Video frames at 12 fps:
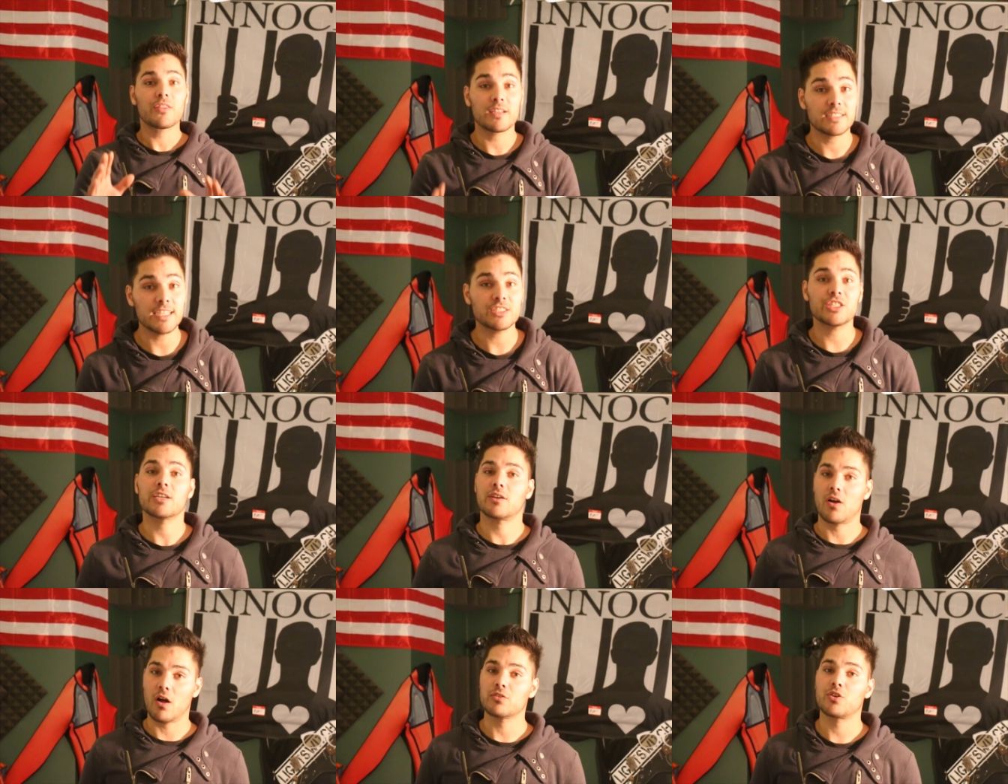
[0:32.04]
The teaching
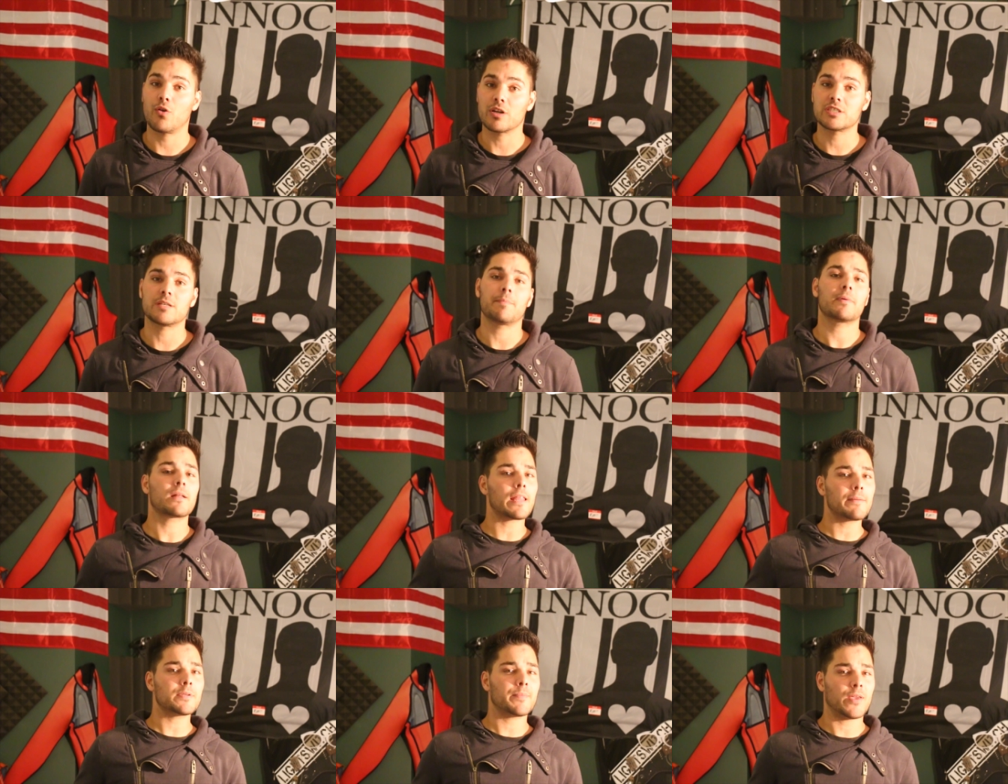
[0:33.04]
called courtship
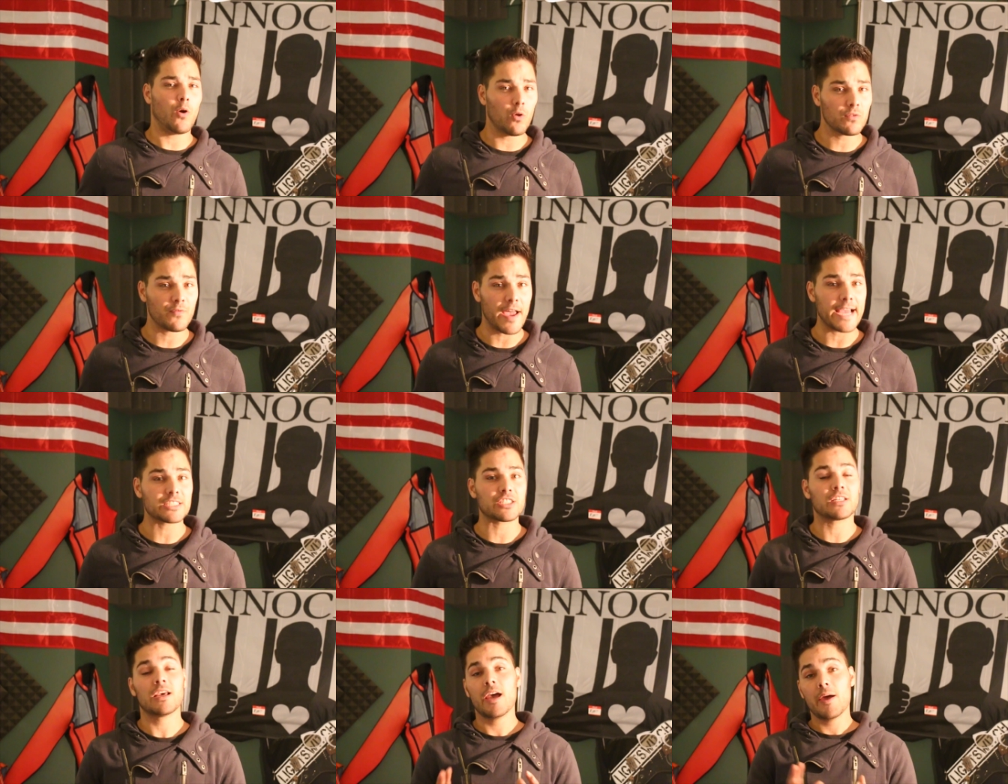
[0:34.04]
claimed to be
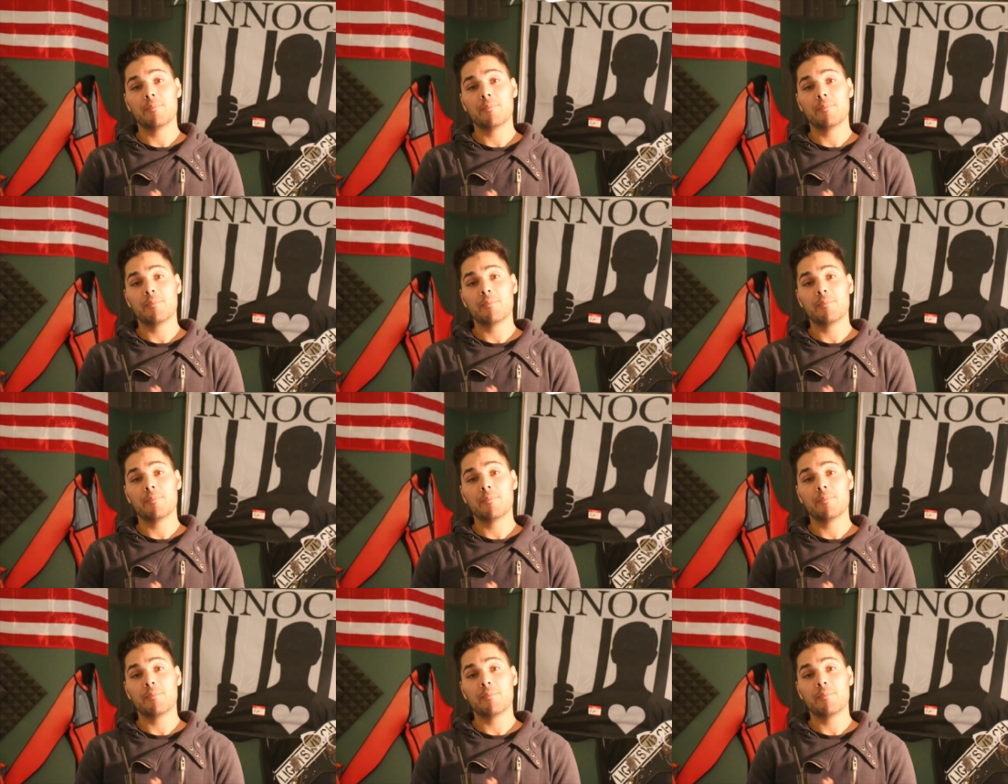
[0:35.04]
old-fashioned,